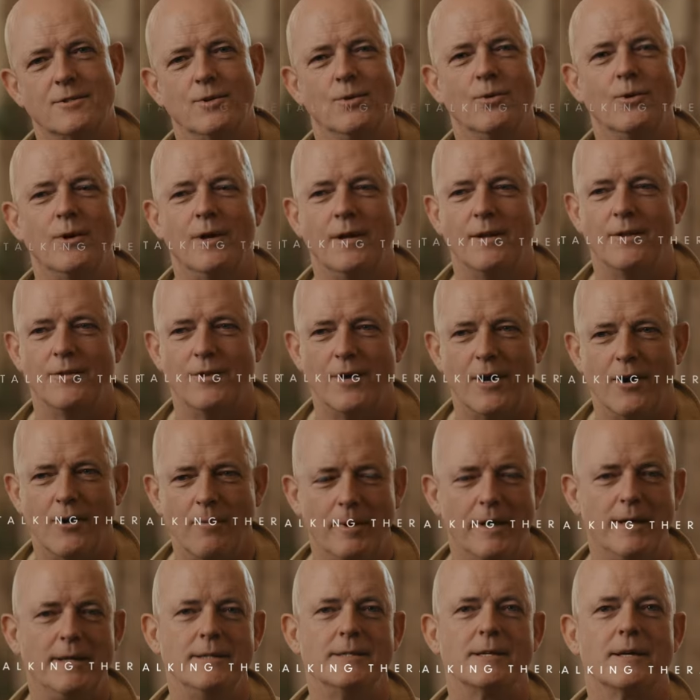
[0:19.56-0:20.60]
Talking
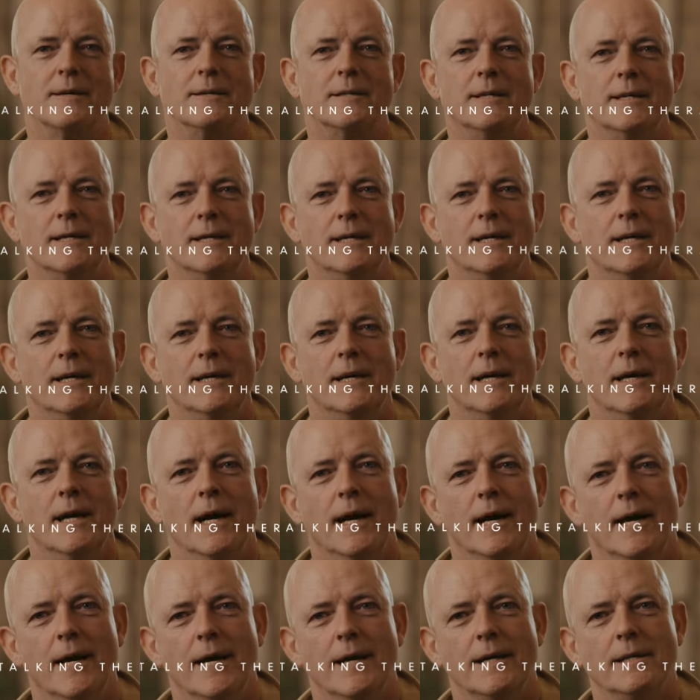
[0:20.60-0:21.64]
Therapies,
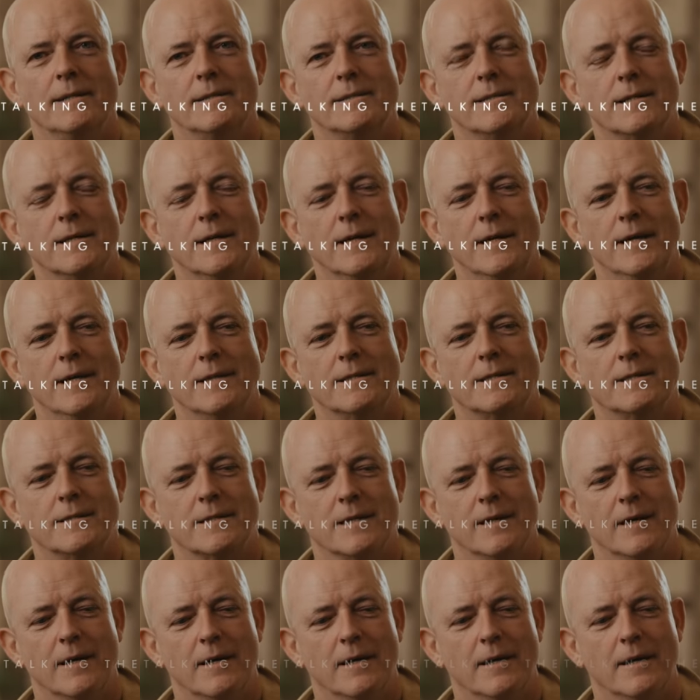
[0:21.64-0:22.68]
and it's
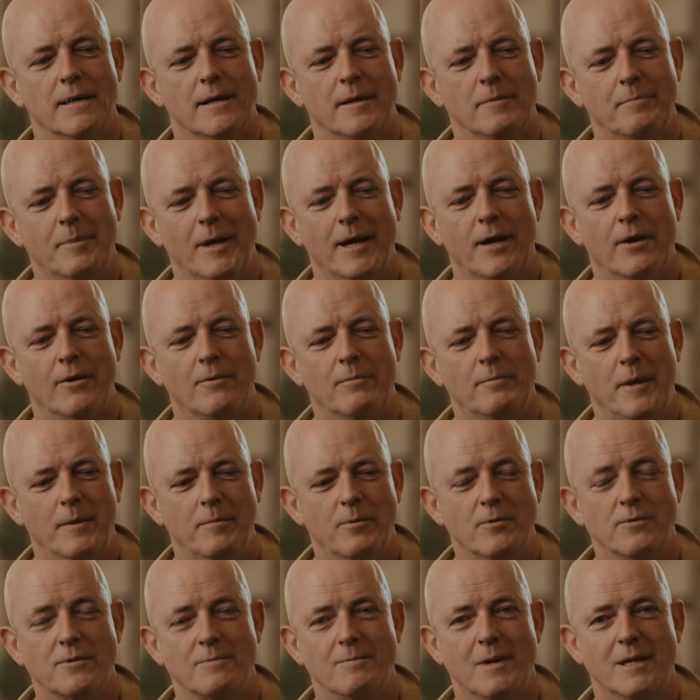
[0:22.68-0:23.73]
about
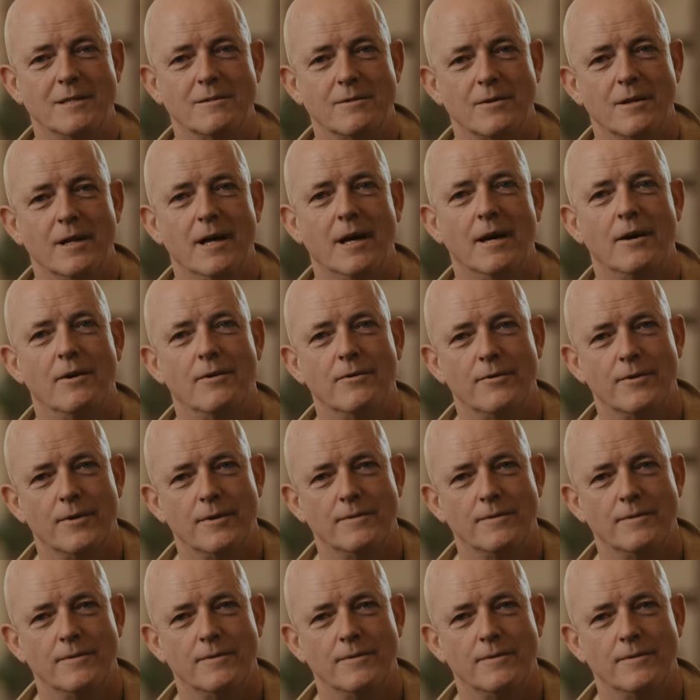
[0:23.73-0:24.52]
people's mental health.